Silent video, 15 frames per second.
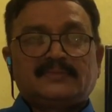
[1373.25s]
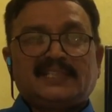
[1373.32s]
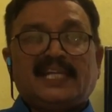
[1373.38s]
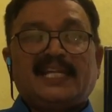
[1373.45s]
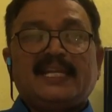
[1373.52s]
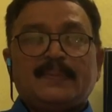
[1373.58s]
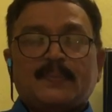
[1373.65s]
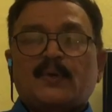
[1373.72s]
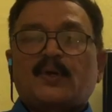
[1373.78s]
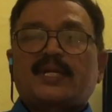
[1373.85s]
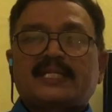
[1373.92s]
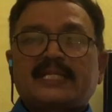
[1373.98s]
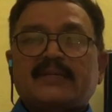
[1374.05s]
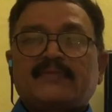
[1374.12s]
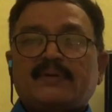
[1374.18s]
any
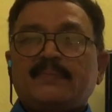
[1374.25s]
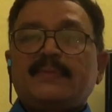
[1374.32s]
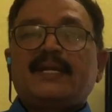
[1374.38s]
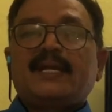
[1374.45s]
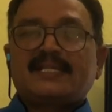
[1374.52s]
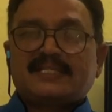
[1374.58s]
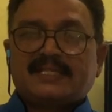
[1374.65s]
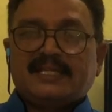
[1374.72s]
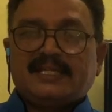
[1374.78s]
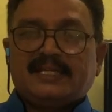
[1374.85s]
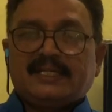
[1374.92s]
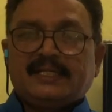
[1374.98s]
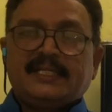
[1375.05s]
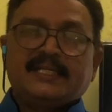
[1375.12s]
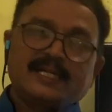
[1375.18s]
protection from STD.
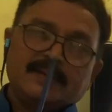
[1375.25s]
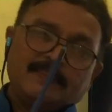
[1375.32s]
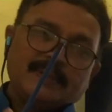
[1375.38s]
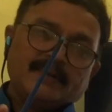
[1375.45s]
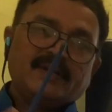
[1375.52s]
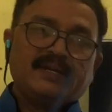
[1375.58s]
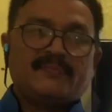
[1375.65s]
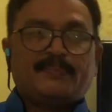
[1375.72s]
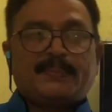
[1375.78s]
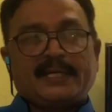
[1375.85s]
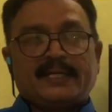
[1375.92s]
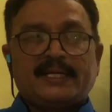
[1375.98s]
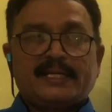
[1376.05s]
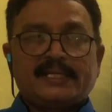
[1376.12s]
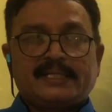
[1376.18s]
It can prevent
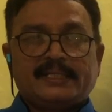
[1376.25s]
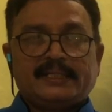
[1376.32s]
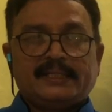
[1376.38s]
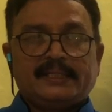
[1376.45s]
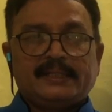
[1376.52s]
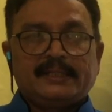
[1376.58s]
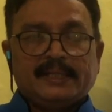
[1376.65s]
pregnancy.